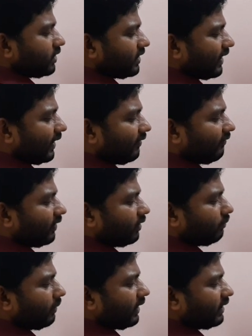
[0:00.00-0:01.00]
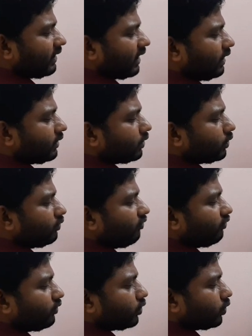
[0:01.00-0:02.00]
L1 by
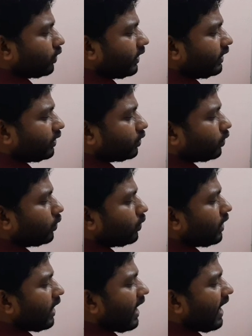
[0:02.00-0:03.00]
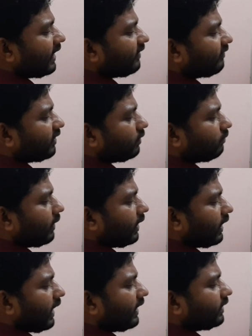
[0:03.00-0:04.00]
L2 into I1 by
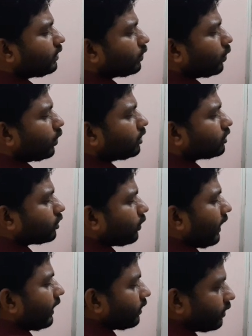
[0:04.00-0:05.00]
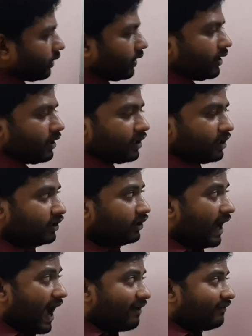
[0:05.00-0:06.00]
I2 whole square.
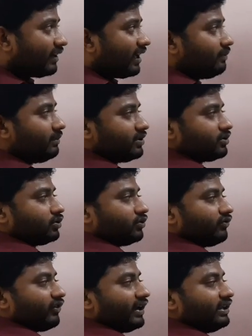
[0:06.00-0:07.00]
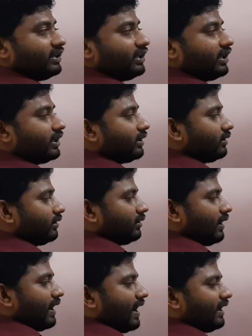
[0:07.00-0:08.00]
Our aim is to find
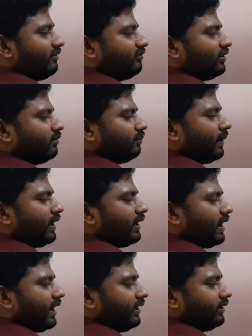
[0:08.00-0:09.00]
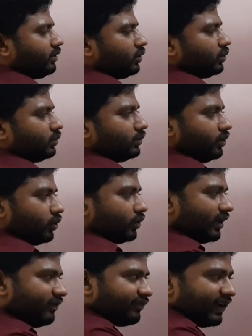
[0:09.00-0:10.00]
here I1 by I2. You
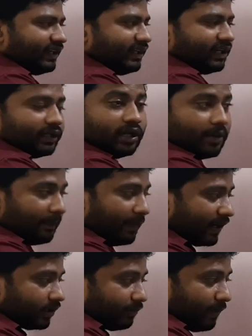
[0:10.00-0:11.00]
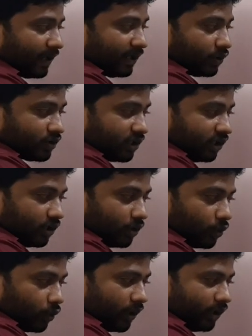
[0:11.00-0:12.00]
can find it, but by using
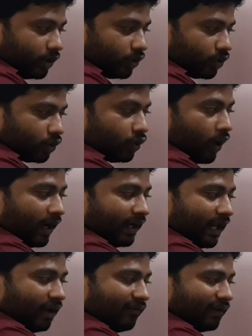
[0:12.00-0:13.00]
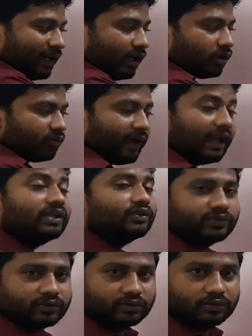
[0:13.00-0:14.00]
U1, U2 and L1, L2
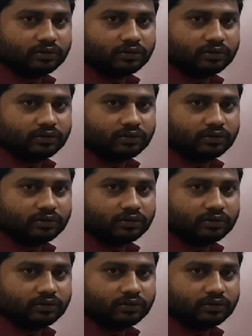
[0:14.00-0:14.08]
values.